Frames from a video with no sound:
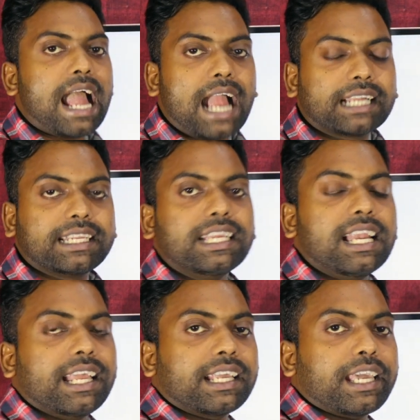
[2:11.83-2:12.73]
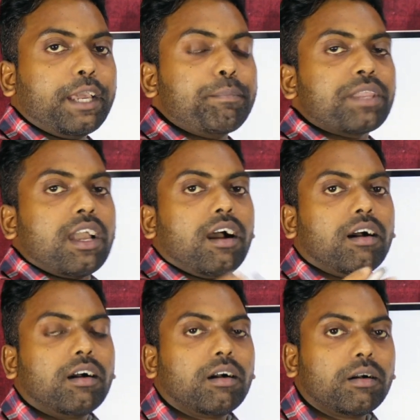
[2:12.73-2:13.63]
acting like a
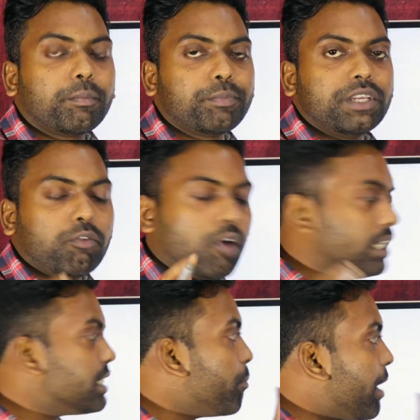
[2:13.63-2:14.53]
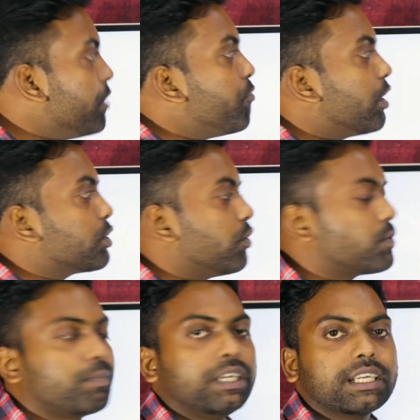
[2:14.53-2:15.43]
what is the main function of
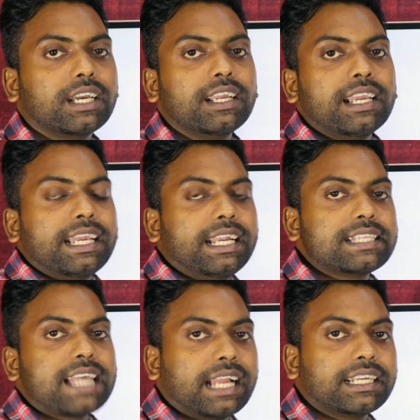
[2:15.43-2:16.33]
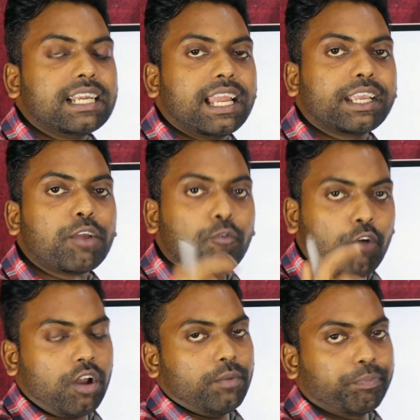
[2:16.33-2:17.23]
sphincter? It is acting like a
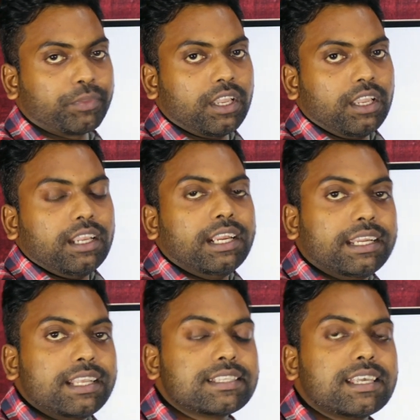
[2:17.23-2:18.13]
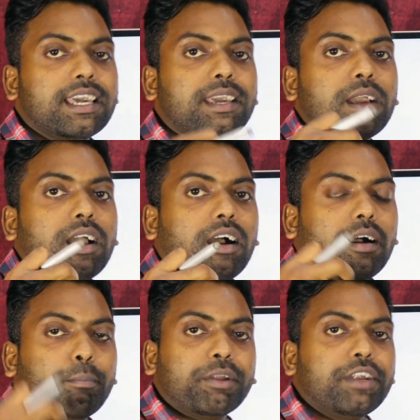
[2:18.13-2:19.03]
wall. It is a
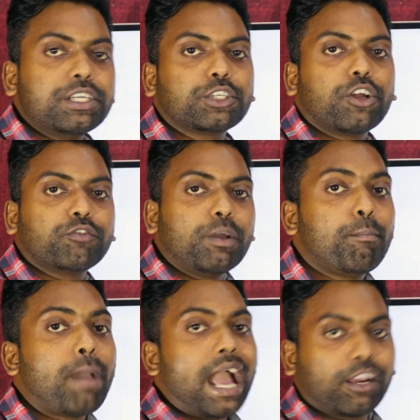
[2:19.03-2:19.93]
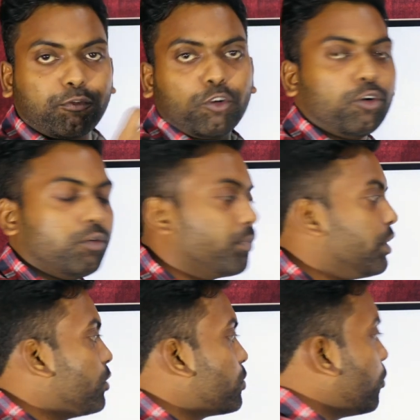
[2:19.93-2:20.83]
prevention of the backflow.
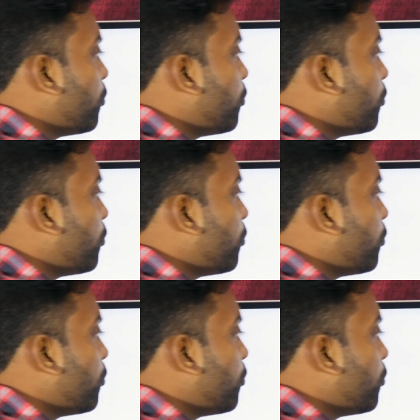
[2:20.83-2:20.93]
So